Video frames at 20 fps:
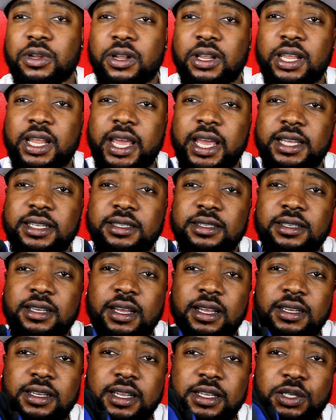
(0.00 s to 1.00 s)
don't like
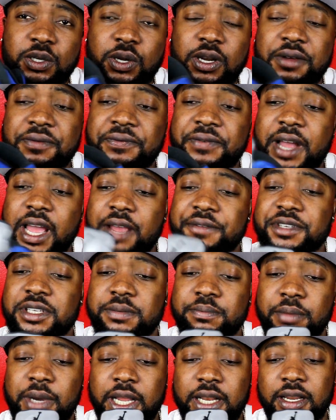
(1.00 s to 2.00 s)
the Jordan
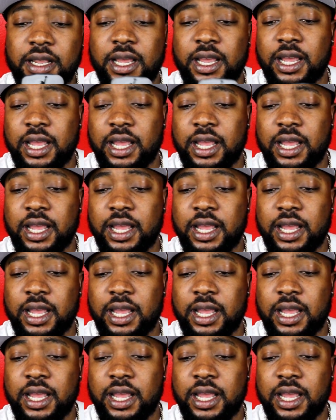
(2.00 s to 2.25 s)
5s. But